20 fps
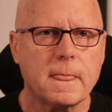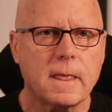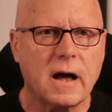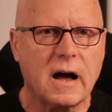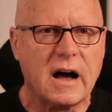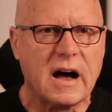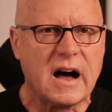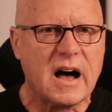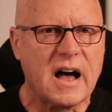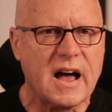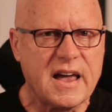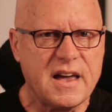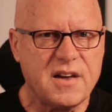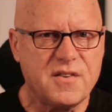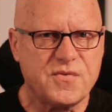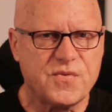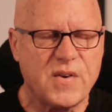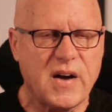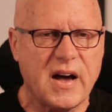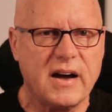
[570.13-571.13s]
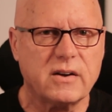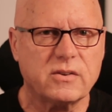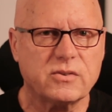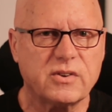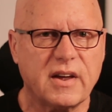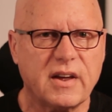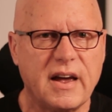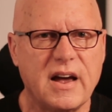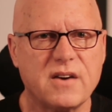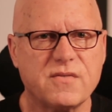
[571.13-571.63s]
I have
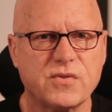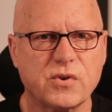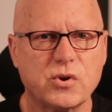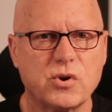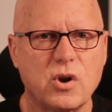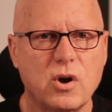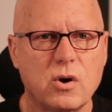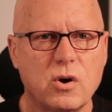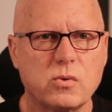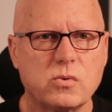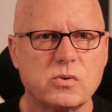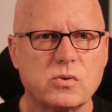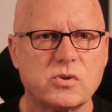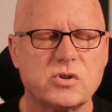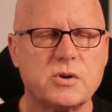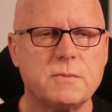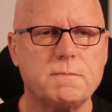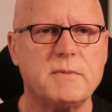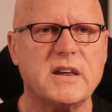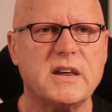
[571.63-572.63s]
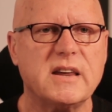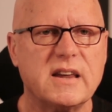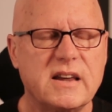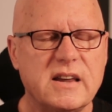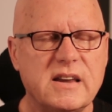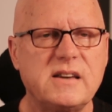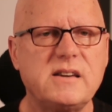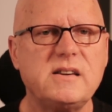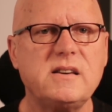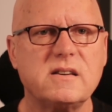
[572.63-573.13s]
found Evernote to be
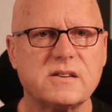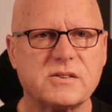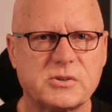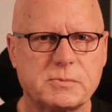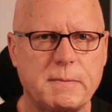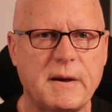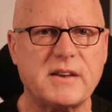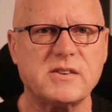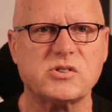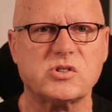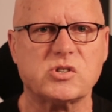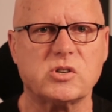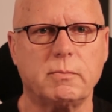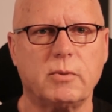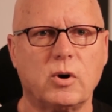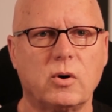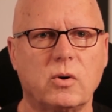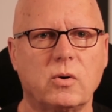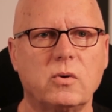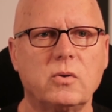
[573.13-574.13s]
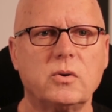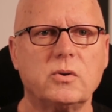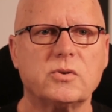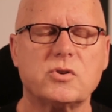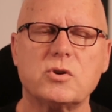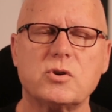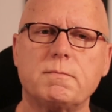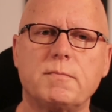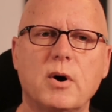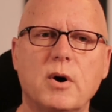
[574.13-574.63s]
indispensable
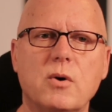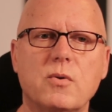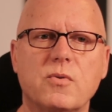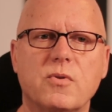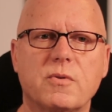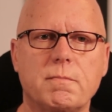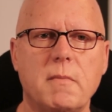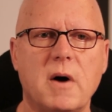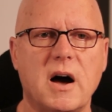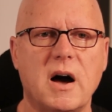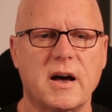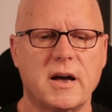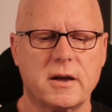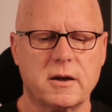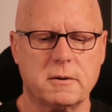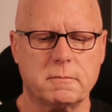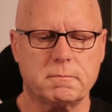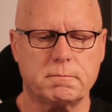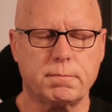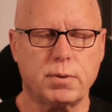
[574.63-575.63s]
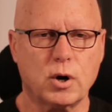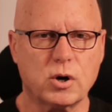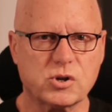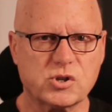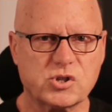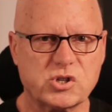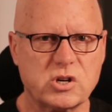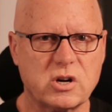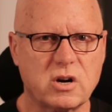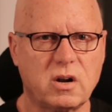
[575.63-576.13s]
to both my
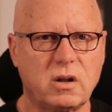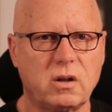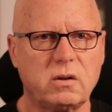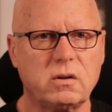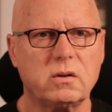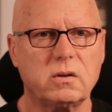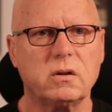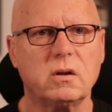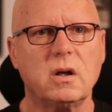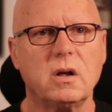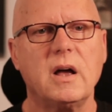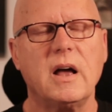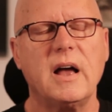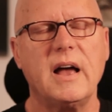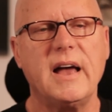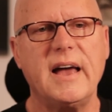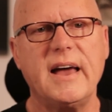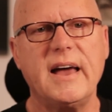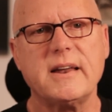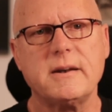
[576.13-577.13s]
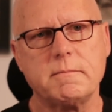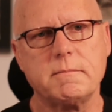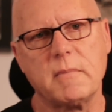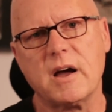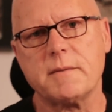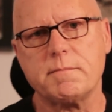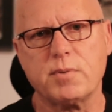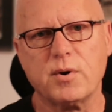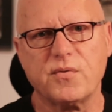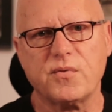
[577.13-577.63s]
personal and
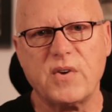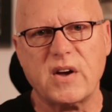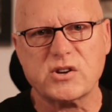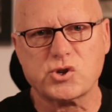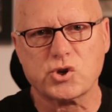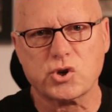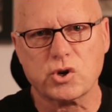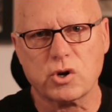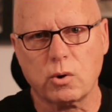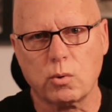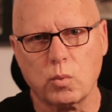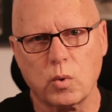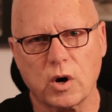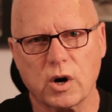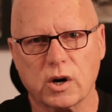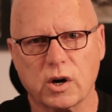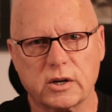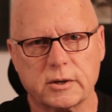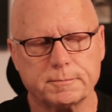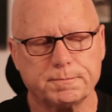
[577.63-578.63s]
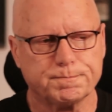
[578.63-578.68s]
my professional work